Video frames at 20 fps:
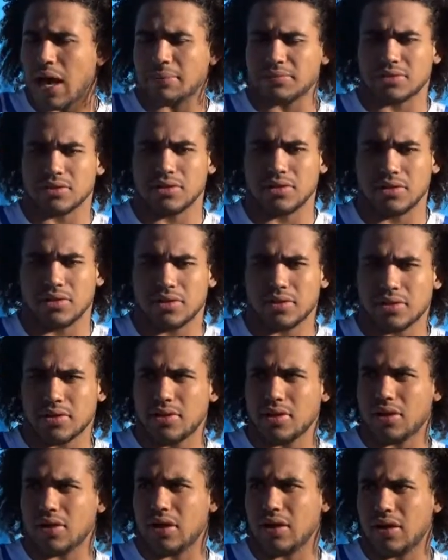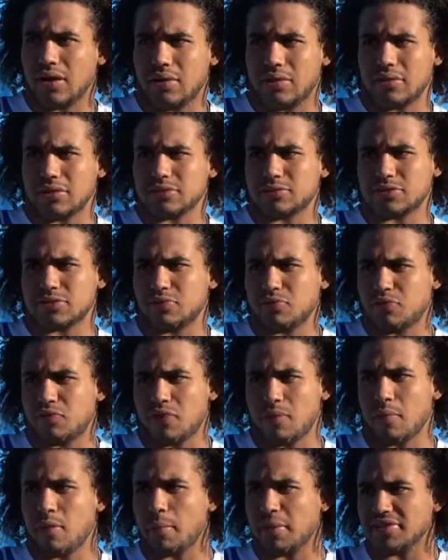Absolutely. You know,
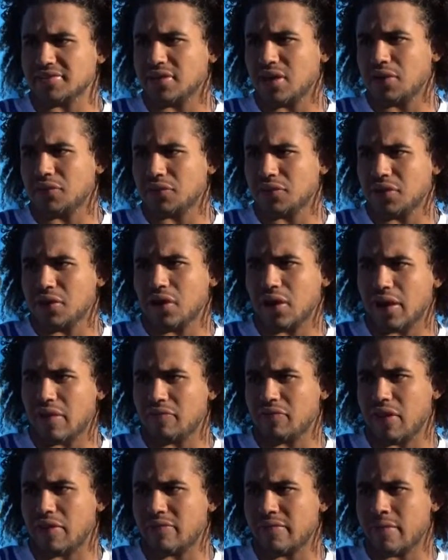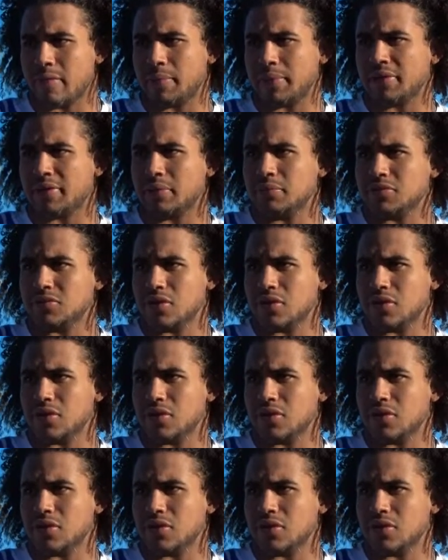for me myself, you know, I've never beat them.